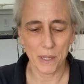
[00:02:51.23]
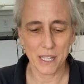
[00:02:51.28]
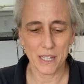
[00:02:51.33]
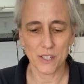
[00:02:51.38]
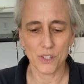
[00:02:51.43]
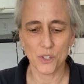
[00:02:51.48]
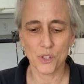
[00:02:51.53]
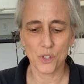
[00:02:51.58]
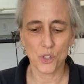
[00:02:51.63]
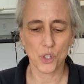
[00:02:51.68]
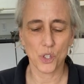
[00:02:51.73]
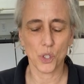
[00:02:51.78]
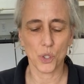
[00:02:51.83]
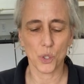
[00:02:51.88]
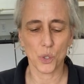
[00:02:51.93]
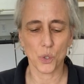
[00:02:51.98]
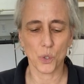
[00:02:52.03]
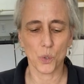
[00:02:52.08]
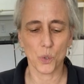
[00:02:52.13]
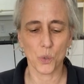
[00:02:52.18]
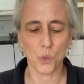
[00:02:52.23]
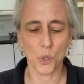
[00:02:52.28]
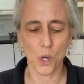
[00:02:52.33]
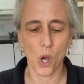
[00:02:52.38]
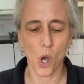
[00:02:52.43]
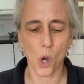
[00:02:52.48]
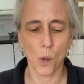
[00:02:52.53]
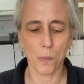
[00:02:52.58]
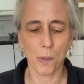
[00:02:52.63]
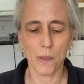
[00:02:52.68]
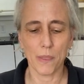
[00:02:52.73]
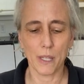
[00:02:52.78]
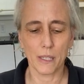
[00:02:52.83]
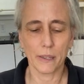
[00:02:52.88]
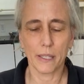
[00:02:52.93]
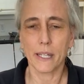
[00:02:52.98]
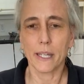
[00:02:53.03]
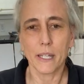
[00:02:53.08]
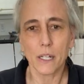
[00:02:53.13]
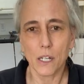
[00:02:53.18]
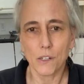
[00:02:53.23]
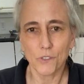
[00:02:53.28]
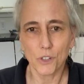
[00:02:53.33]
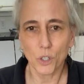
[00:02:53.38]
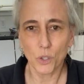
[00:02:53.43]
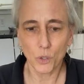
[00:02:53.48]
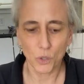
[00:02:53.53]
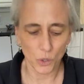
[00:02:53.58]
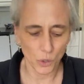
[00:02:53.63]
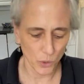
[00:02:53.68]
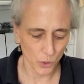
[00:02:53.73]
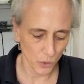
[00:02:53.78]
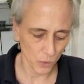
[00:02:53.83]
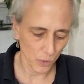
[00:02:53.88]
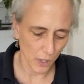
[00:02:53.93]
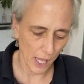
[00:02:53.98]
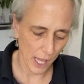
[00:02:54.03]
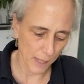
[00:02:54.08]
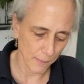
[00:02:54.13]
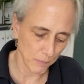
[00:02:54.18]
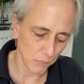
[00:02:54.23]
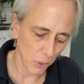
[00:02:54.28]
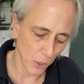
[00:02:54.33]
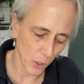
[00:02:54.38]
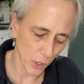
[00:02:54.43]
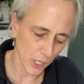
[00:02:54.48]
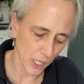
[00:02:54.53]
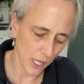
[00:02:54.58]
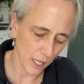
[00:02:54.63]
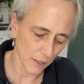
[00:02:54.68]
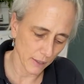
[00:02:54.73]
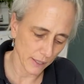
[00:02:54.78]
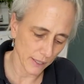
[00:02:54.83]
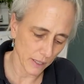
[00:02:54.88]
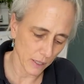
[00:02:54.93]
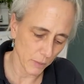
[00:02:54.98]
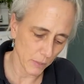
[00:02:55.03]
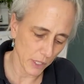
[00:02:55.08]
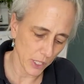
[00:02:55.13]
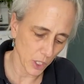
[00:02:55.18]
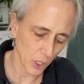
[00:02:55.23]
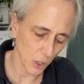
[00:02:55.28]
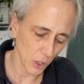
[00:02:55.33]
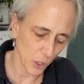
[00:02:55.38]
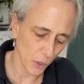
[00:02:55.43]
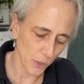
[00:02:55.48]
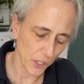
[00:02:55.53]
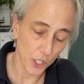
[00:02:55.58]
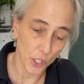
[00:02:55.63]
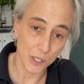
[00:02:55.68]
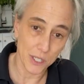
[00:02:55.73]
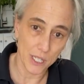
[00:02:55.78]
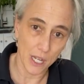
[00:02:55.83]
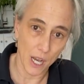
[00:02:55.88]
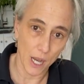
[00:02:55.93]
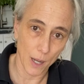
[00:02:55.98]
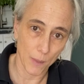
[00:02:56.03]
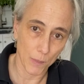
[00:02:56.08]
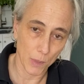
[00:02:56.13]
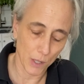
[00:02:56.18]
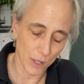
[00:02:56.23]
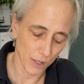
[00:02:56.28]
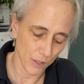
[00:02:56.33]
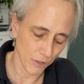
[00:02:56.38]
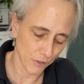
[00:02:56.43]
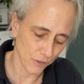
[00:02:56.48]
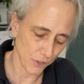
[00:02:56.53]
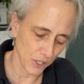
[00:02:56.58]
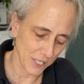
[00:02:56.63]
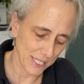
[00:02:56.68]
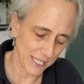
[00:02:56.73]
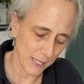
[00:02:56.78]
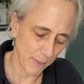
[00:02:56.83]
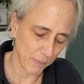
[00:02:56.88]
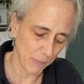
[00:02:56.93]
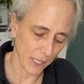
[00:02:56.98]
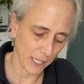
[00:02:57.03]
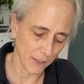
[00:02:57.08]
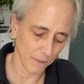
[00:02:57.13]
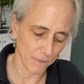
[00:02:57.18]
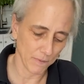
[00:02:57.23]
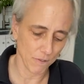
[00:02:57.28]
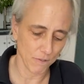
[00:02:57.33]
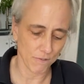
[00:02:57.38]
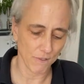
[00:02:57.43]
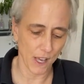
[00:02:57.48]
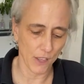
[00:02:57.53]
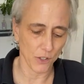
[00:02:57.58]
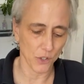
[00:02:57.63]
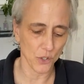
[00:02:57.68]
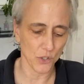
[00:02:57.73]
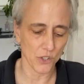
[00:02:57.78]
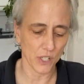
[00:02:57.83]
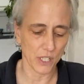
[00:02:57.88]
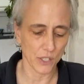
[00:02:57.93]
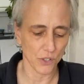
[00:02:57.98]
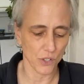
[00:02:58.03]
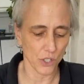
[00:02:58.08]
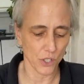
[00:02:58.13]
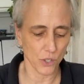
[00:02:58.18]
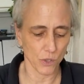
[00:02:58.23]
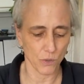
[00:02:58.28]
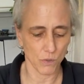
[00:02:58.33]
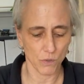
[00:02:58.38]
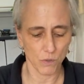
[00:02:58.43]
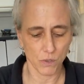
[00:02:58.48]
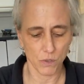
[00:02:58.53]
is to open the lid of your glue and put a little bit of glue in your tub for dipping feathers into.